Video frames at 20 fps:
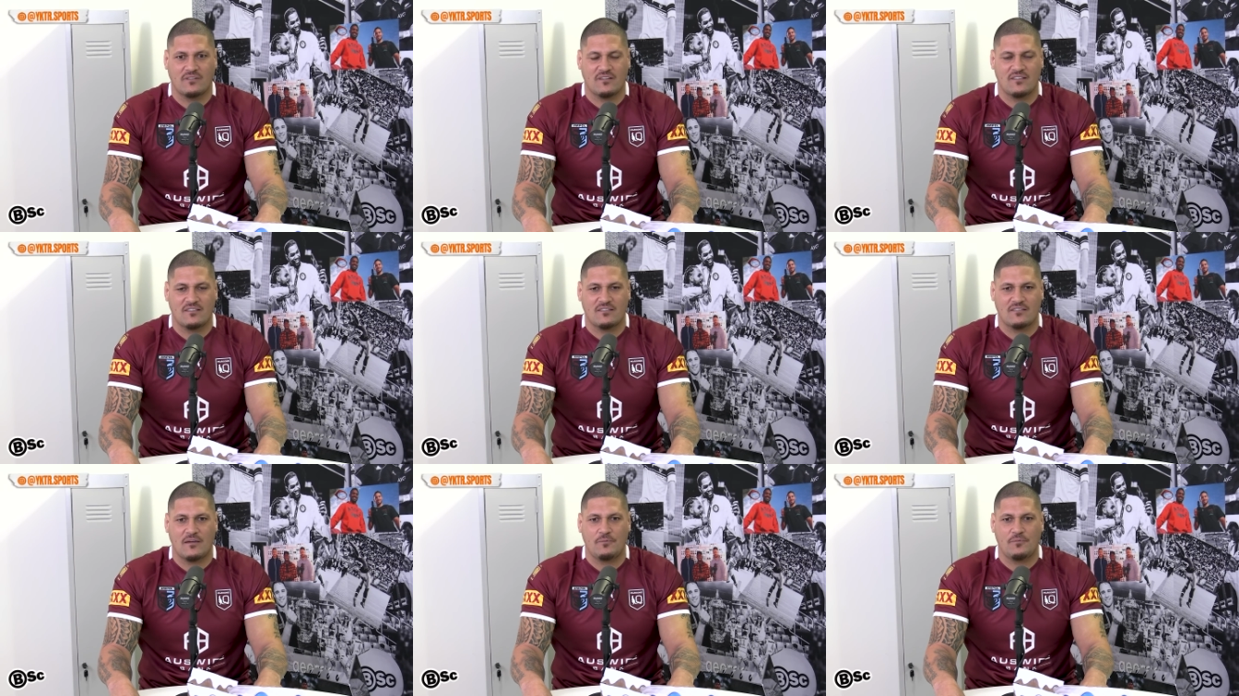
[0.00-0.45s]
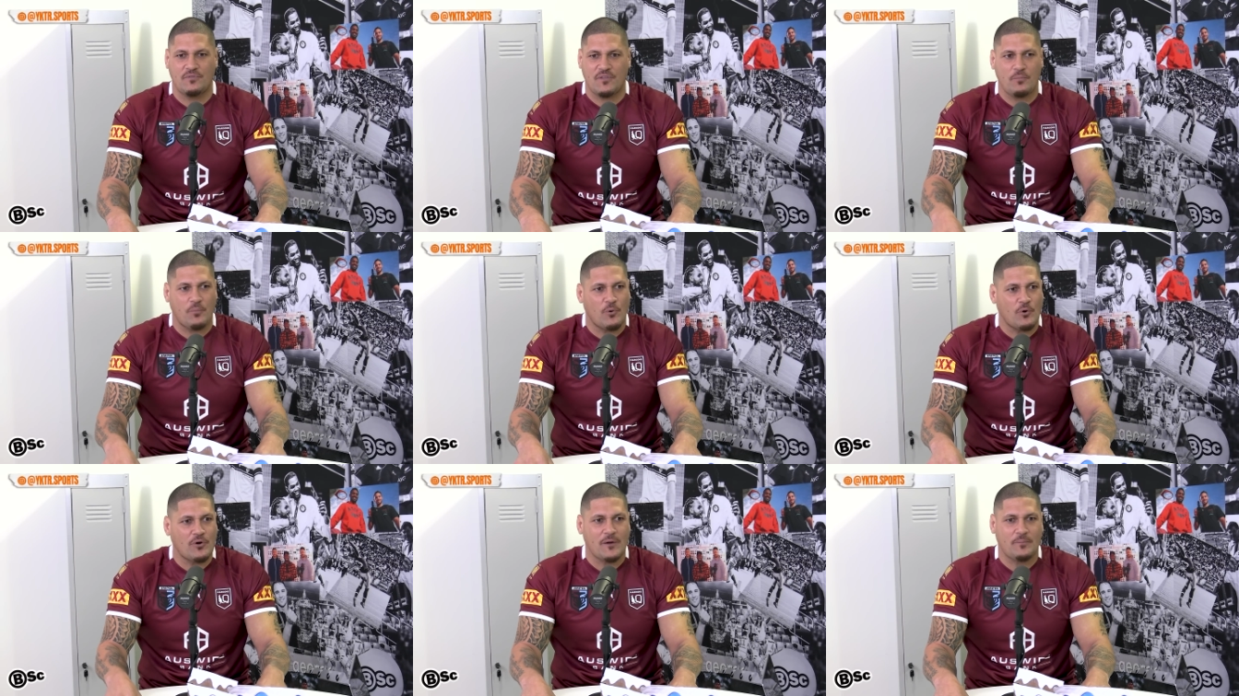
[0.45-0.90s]
Yeah. They're
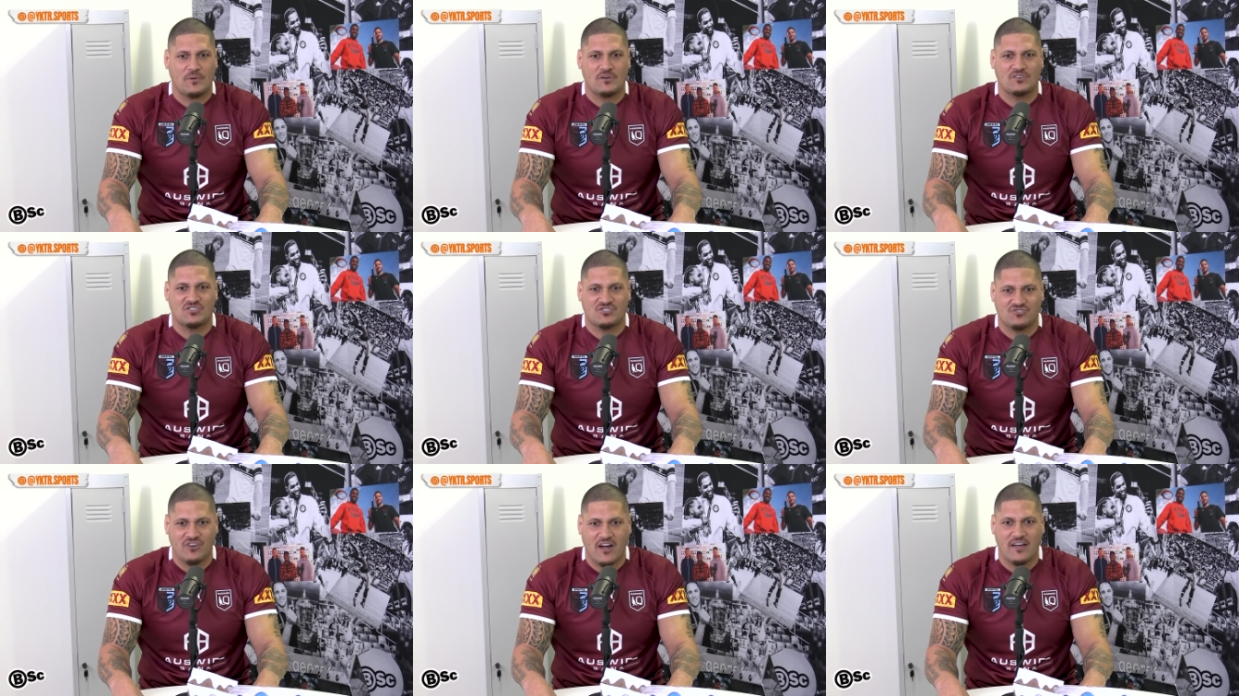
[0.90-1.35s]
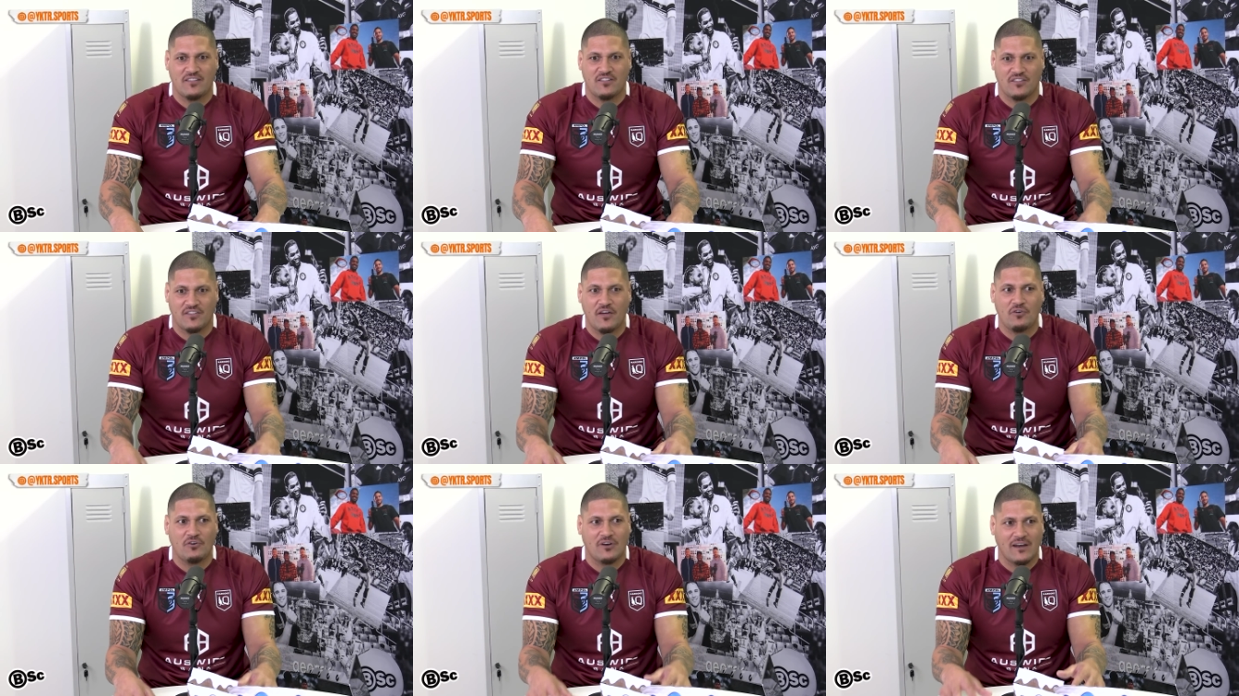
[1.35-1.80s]
brought up in Australia.
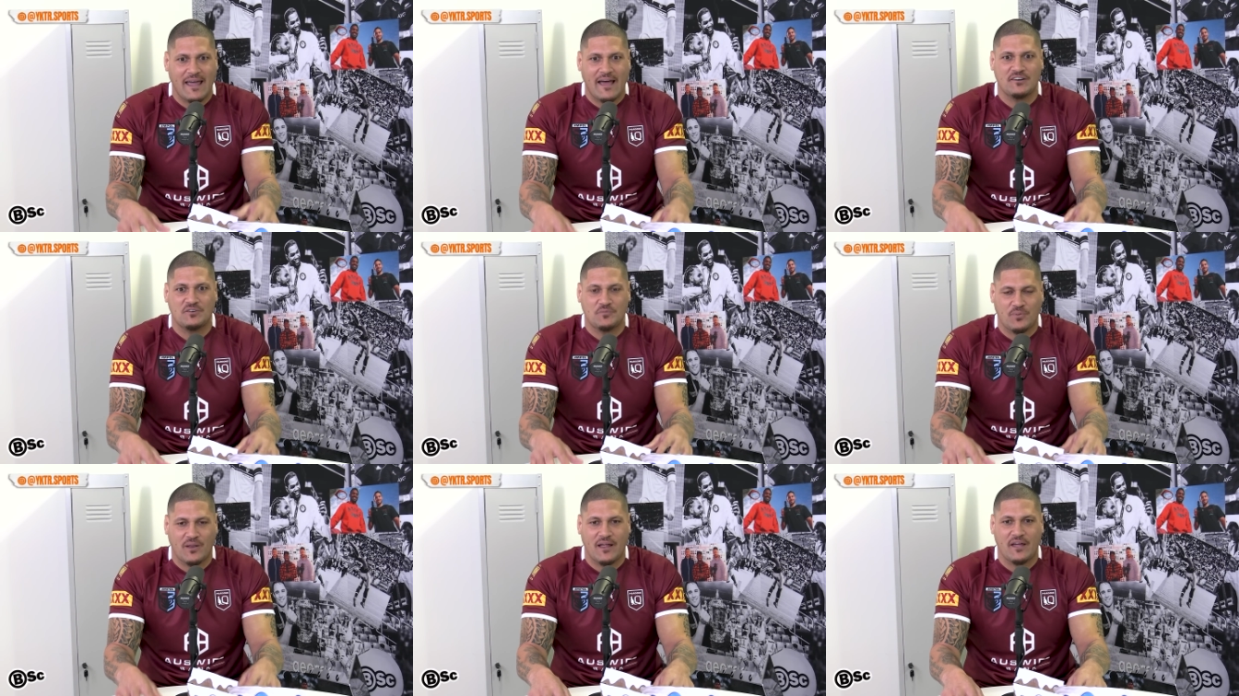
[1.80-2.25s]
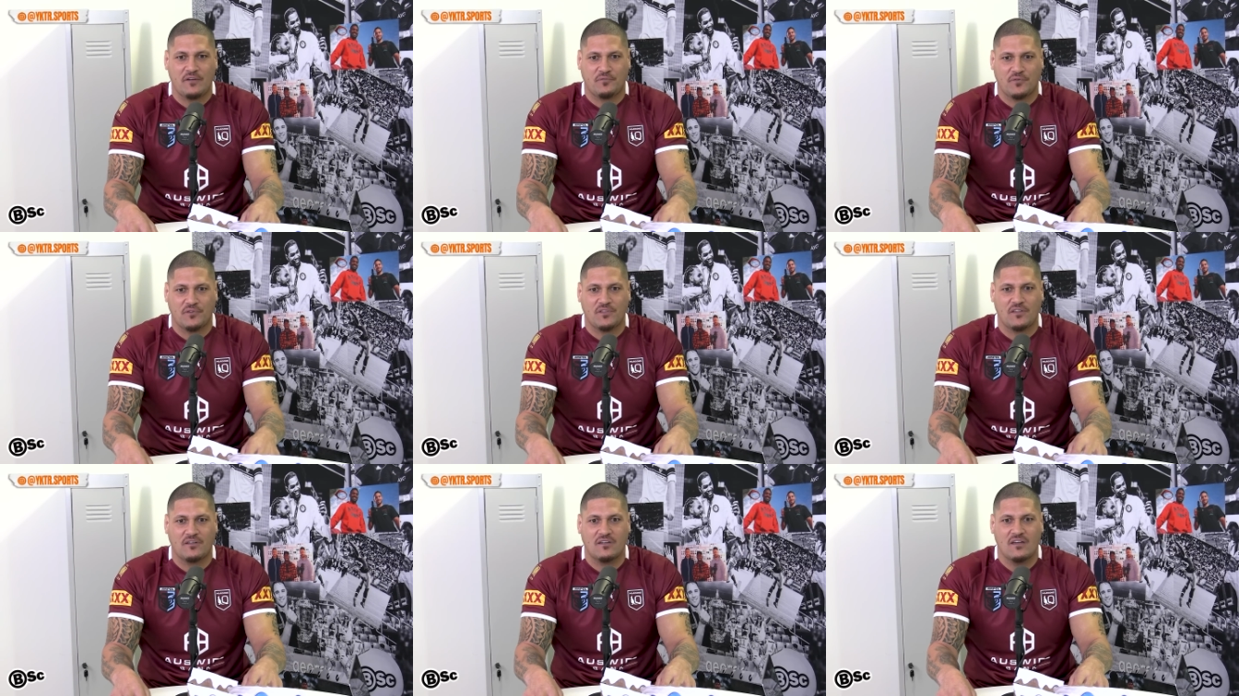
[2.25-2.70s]
They're allowed to play
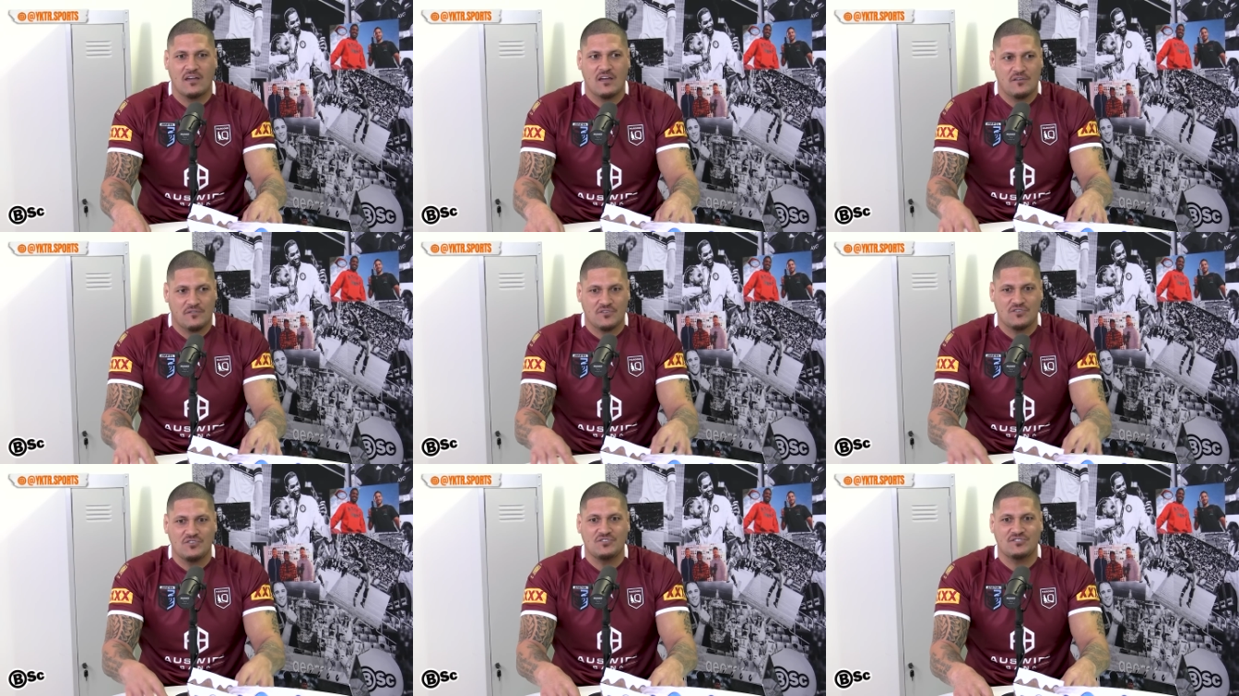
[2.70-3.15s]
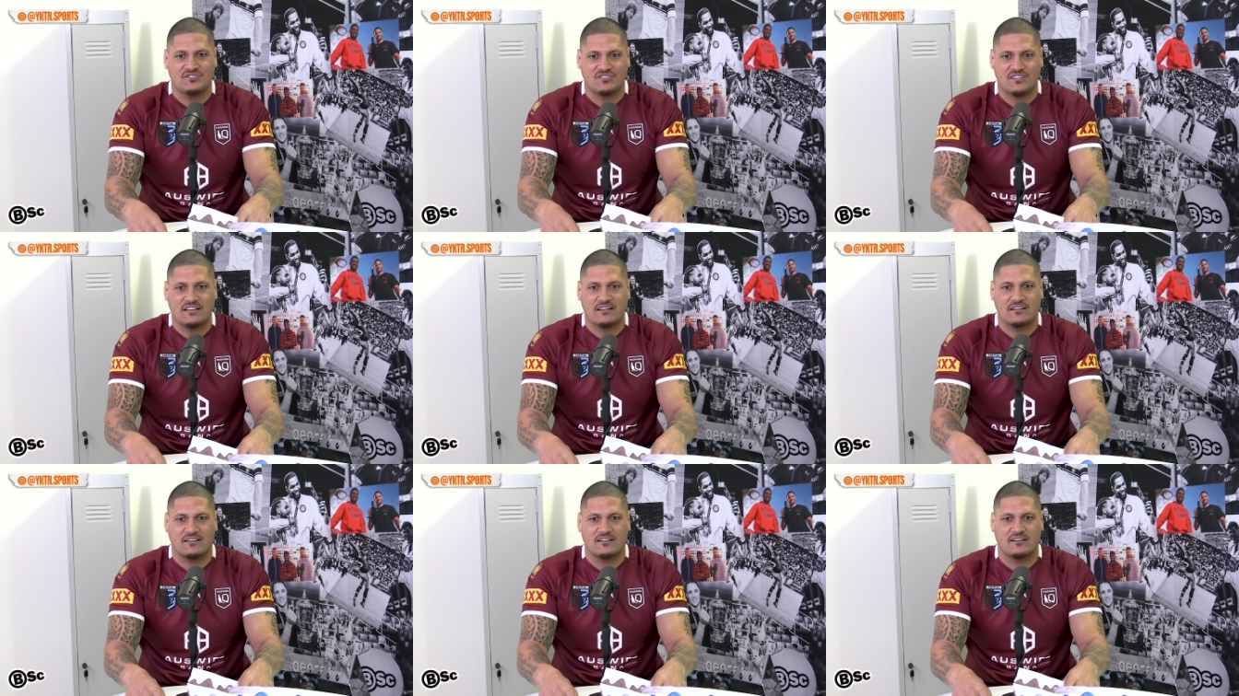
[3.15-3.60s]
for New
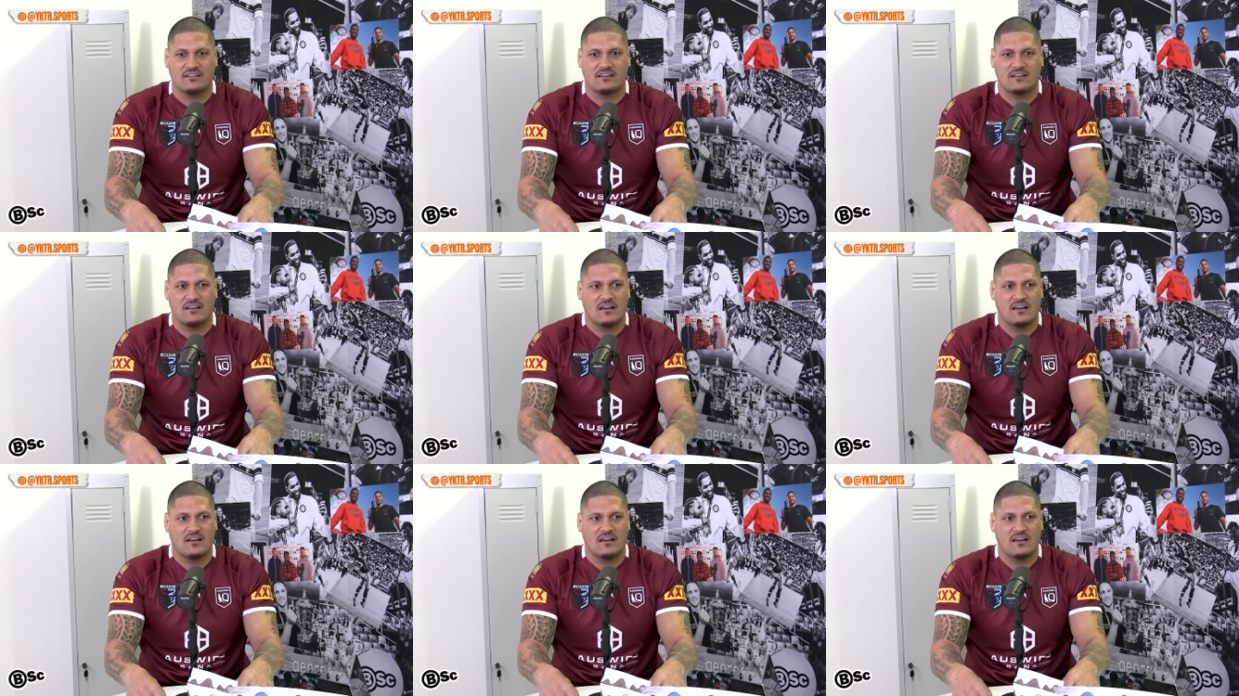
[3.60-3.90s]
Zealand.